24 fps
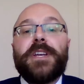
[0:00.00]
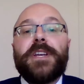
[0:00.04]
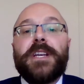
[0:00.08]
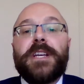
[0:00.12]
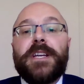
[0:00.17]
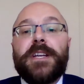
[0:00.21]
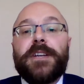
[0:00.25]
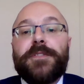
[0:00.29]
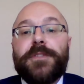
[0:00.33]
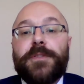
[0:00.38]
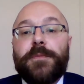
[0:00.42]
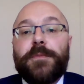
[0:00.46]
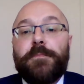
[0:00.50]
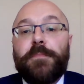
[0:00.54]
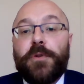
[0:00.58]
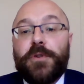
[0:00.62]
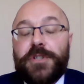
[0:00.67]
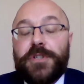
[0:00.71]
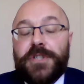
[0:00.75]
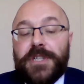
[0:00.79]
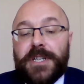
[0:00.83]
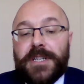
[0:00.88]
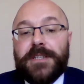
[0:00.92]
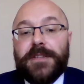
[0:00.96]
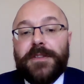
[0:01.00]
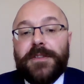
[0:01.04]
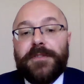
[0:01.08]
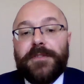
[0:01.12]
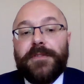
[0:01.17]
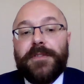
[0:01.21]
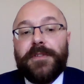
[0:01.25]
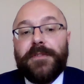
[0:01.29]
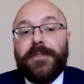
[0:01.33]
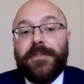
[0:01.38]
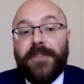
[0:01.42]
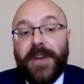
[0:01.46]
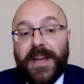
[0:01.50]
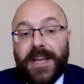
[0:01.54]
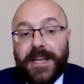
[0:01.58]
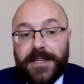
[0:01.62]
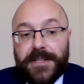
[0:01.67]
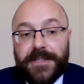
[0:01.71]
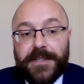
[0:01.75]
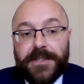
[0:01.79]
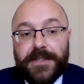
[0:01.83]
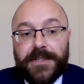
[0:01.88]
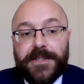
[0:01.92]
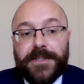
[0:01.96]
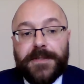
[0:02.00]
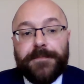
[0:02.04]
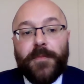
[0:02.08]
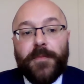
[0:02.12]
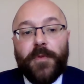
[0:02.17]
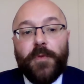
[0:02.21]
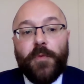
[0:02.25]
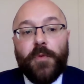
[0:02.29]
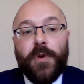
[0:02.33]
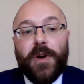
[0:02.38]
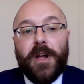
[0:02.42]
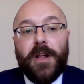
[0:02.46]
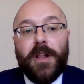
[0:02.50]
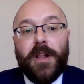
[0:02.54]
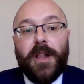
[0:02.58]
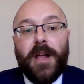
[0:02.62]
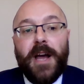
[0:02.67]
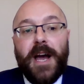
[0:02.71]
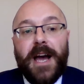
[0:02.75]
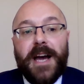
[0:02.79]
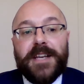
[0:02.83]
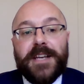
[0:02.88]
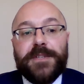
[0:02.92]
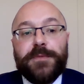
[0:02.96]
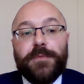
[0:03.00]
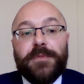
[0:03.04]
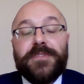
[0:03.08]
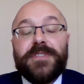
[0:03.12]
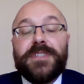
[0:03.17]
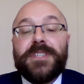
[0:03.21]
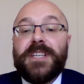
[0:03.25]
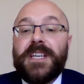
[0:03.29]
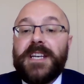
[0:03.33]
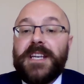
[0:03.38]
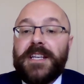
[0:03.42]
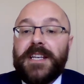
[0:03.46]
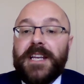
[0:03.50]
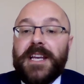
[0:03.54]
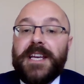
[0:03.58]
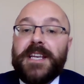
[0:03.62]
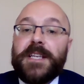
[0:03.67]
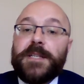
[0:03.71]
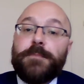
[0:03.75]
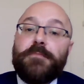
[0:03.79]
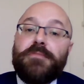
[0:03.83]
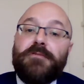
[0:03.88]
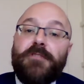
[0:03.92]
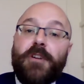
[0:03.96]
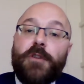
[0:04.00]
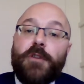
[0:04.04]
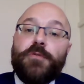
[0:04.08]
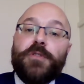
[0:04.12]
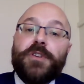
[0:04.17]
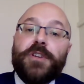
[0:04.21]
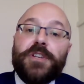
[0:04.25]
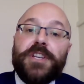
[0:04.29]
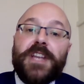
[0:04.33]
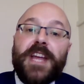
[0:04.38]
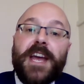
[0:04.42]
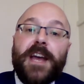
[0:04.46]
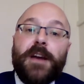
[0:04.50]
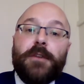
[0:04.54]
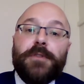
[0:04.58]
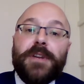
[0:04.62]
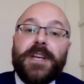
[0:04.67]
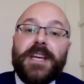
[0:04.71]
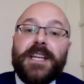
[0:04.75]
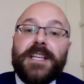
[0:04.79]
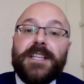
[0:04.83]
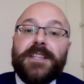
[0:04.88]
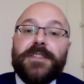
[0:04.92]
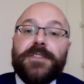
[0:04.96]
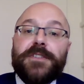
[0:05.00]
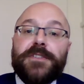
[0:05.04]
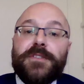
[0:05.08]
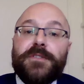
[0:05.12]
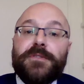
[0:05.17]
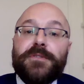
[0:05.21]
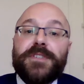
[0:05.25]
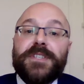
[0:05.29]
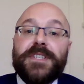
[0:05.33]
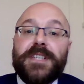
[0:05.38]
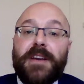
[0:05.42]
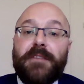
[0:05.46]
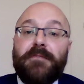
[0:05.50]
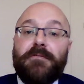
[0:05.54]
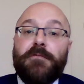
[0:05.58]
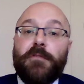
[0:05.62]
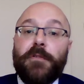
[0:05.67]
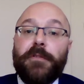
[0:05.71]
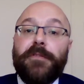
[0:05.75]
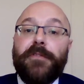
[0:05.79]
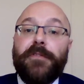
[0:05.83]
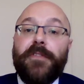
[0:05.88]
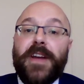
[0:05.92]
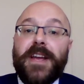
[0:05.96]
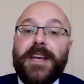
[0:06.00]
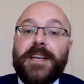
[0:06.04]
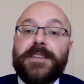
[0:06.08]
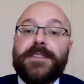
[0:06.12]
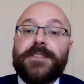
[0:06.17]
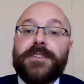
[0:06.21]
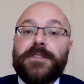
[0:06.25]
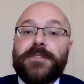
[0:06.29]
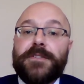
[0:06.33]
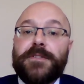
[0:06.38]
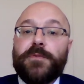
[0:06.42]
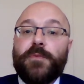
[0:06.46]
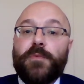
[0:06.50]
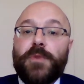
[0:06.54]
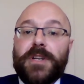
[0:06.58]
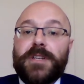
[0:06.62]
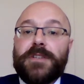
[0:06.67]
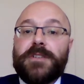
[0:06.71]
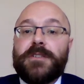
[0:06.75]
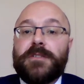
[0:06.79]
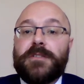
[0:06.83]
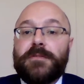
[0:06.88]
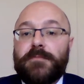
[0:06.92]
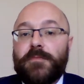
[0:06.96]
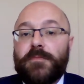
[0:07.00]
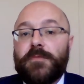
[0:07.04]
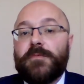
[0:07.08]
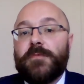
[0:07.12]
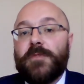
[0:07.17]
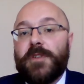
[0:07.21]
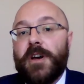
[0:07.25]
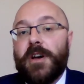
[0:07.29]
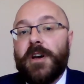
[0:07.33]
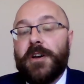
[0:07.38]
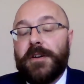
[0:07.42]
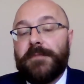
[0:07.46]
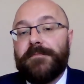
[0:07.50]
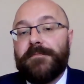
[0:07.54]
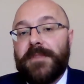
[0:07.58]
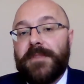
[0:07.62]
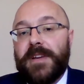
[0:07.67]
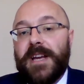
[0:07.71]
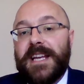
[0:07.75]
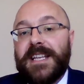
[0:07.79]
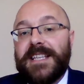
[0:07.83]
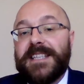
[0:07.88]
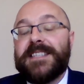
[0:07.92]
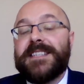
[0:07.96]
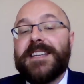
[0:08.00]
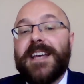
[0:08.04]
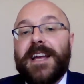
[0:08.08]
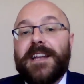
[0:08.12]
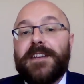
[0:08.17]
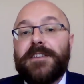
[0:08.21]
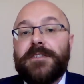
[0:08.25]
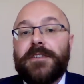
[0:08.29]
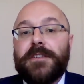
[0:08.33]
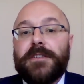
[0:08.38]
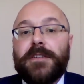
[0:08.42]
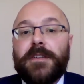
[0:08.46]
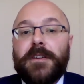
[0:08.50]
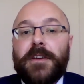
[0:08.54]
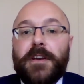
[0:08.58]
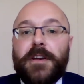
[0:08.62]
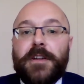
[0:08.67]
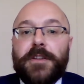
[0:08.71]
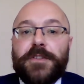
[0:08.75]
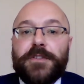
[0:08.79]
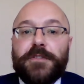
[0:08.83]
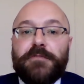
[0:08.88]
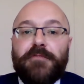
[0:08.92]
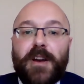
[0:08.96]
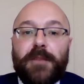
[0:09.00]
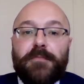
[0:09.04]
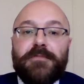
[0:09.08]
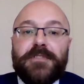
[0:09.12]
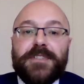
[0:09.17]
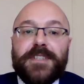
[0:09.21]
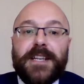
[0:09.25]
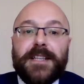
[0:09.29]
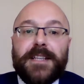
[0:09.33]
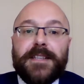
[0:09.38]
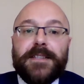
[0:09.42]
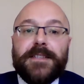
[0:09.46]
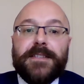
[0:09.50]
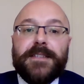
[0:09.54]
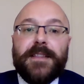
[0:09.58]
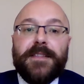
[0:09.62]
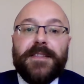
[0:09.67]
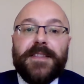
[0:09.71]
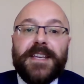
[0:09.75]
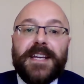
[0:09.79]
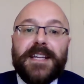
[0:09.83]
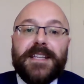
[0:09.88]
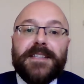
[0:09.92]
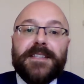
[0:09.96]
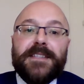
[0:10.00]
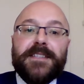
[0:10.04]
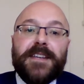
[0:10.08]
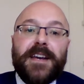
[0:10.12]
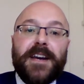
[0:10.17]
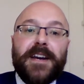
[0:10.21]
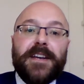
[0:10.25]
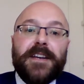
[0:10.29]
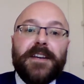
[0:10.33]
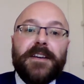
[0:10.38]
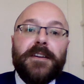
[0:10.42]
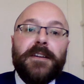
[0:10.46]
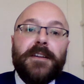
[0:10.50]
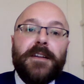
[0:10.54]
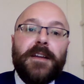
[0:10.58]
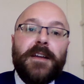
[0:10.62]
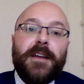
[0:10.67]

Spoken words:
the budget and the phases, well, as we've seen, it's broken down into several phases which are intended to represent the entire